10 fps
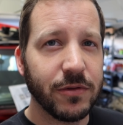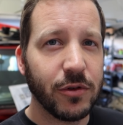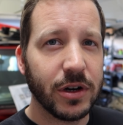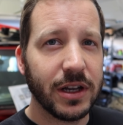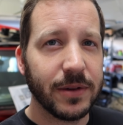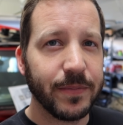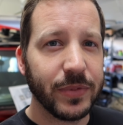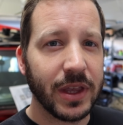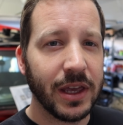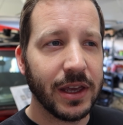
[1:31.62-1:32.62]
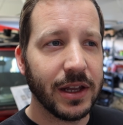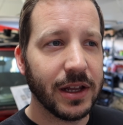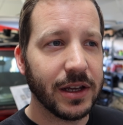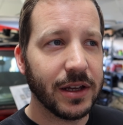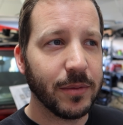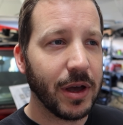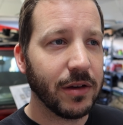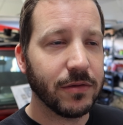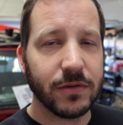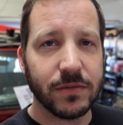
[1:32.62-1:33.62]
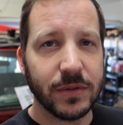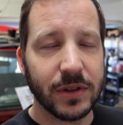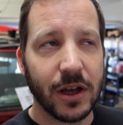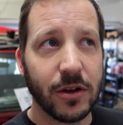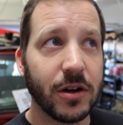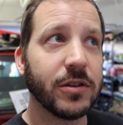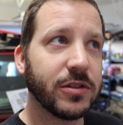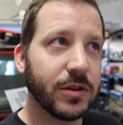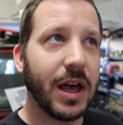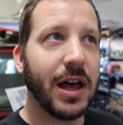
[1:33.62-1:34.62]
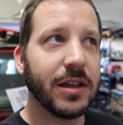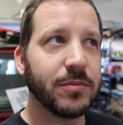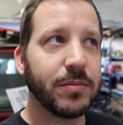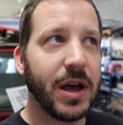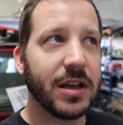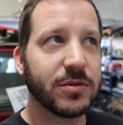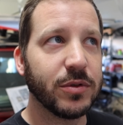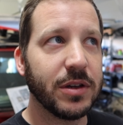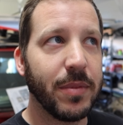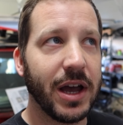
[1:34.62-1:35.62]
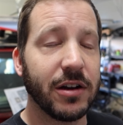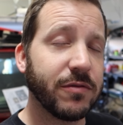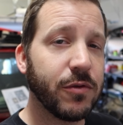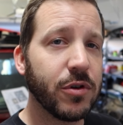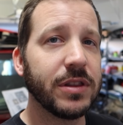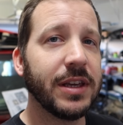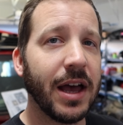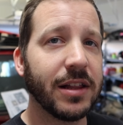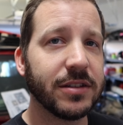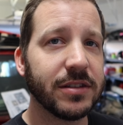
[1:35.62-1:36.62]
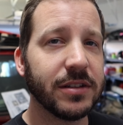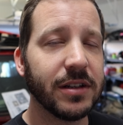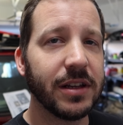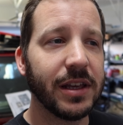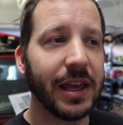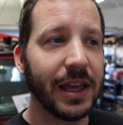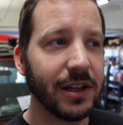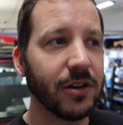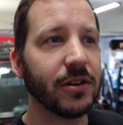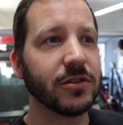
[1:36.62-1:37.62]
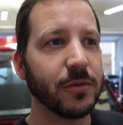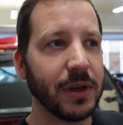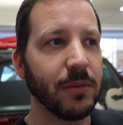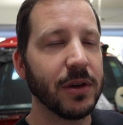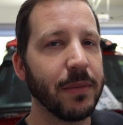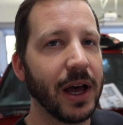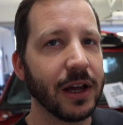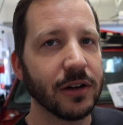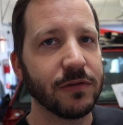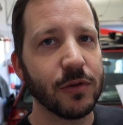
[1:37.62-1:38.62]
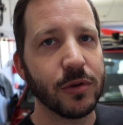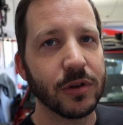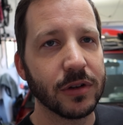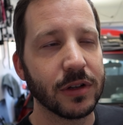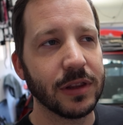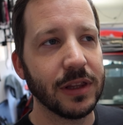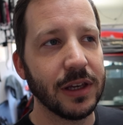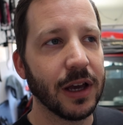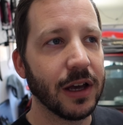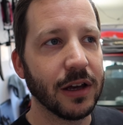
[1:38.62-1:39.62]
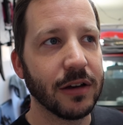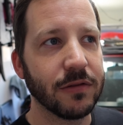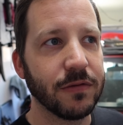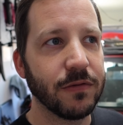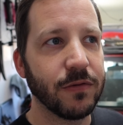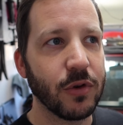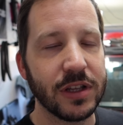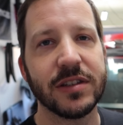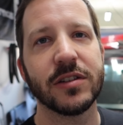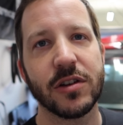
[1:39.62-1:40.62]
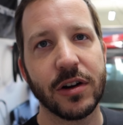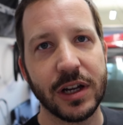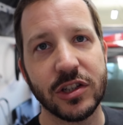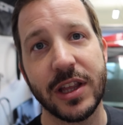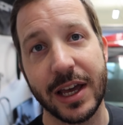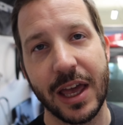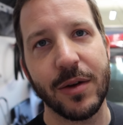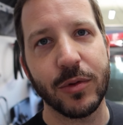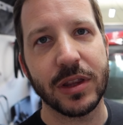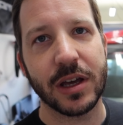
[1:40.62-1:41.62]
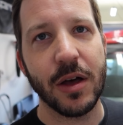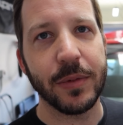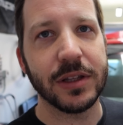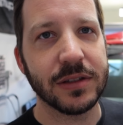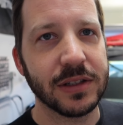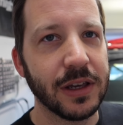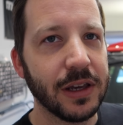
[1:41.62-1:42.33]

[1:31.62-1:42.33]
for it, and I've also got possibly a buyer for the Allison, and also maybe a buyer for the 46RH that came with the Cummins.